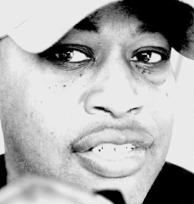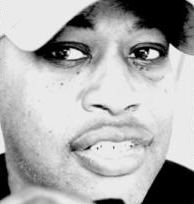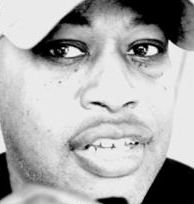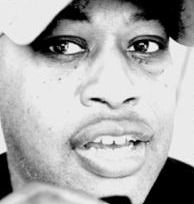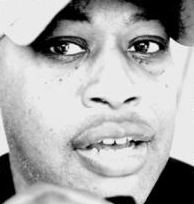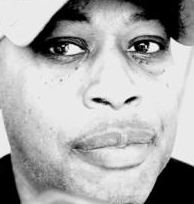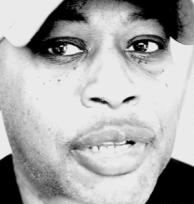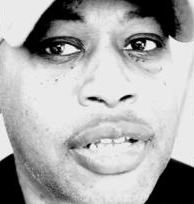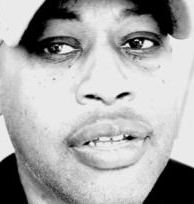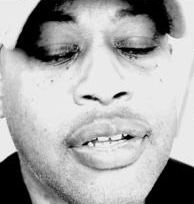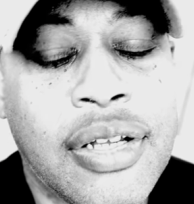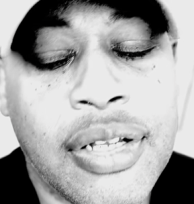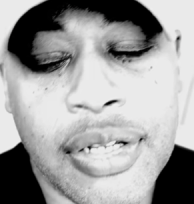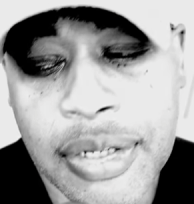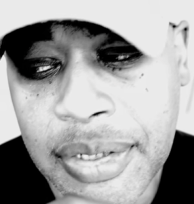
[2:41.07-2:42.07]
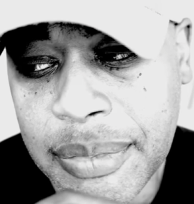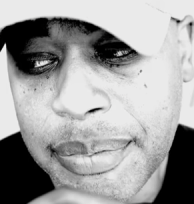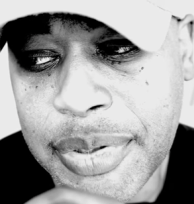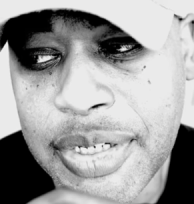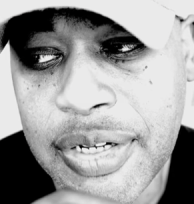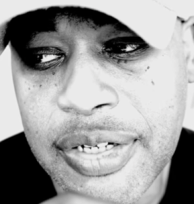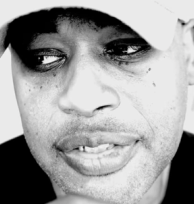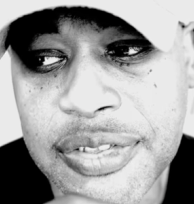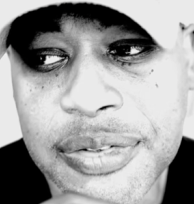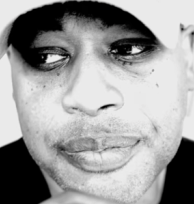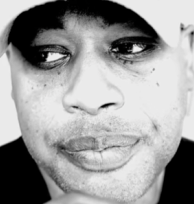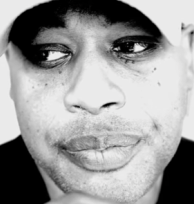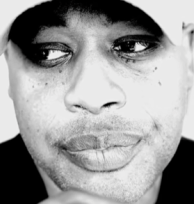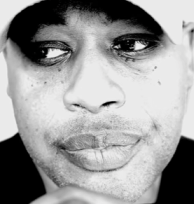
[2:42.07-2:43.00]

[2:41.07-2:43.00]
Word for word: that's coming because